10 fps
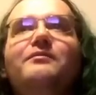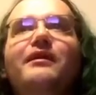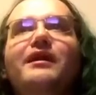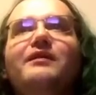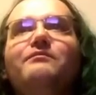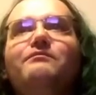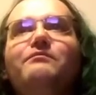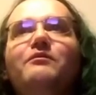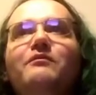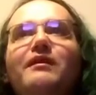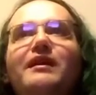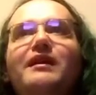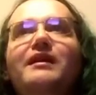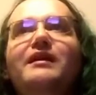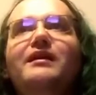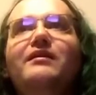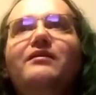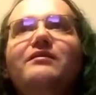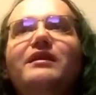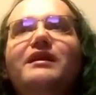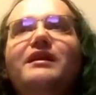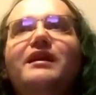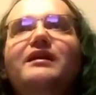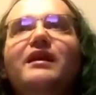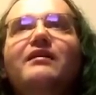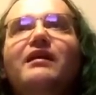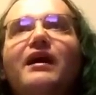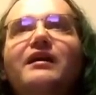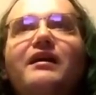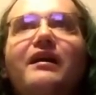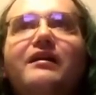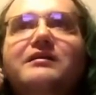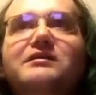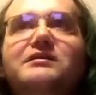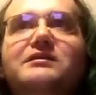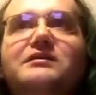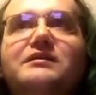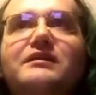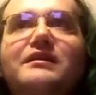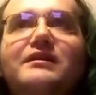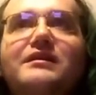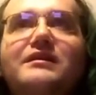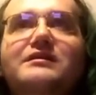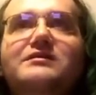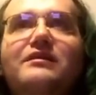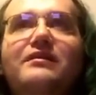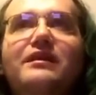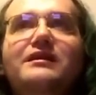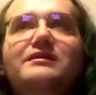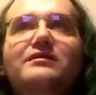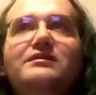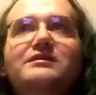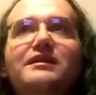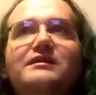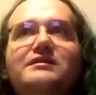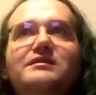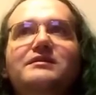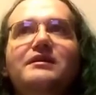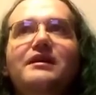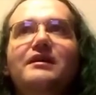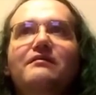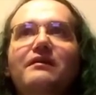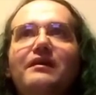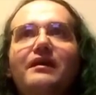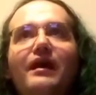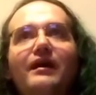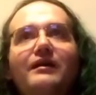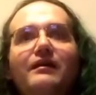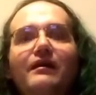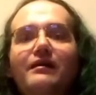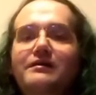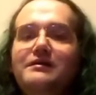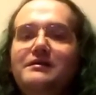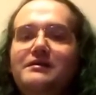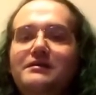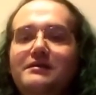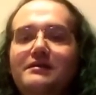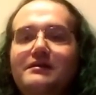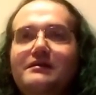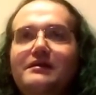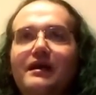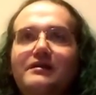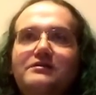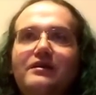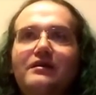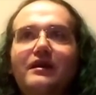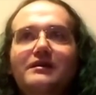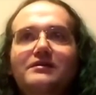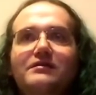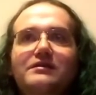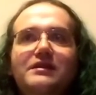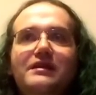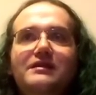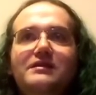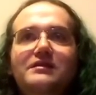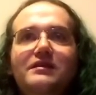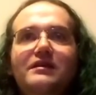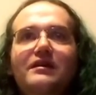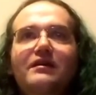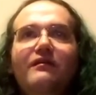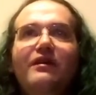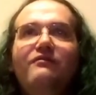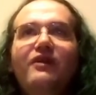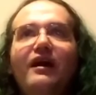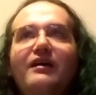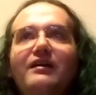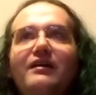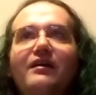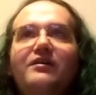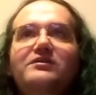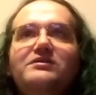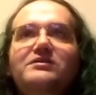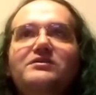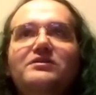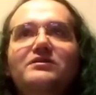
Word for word: break, but we don't need it. We got hearts, as strong as horses. We got hearts, as strong as horses. We've got hearts,